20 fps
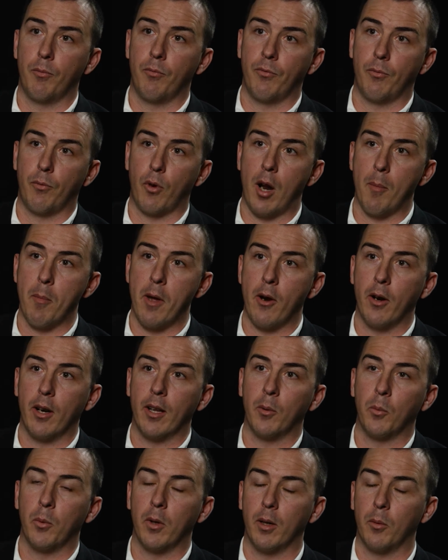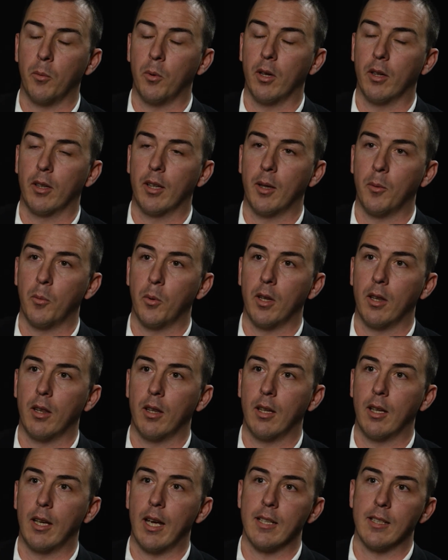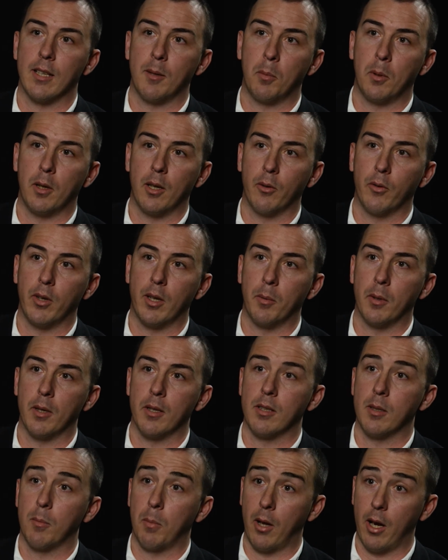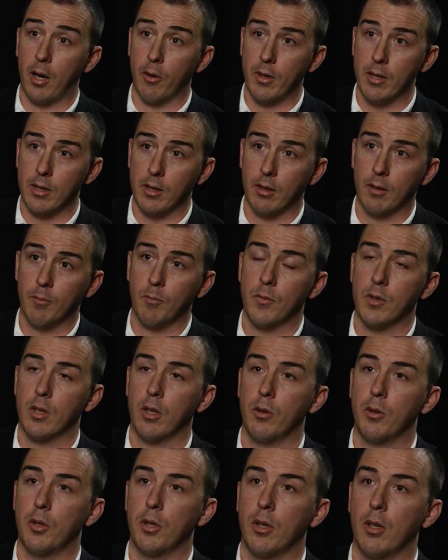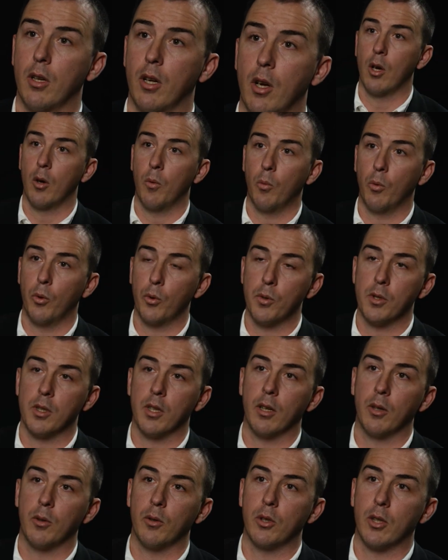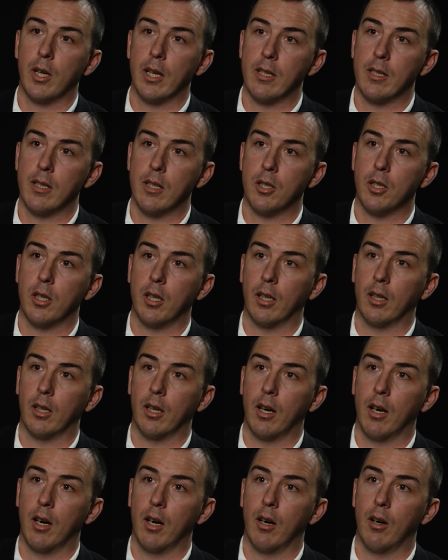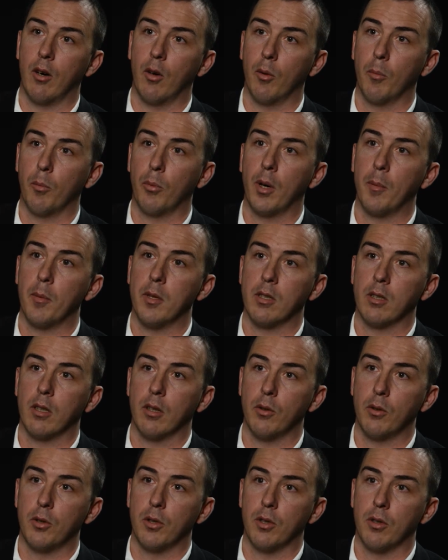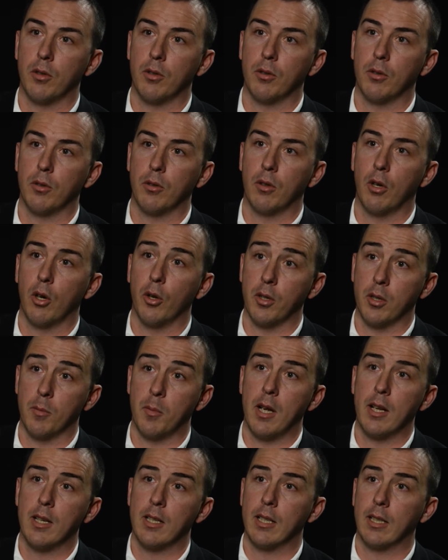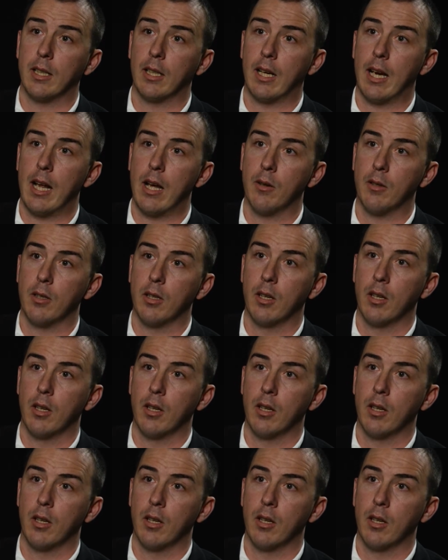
primarily we're working with the SAP Ariba Supplier Risk solution. We're also transitioning our on-premise solution to on-demand in the cloud,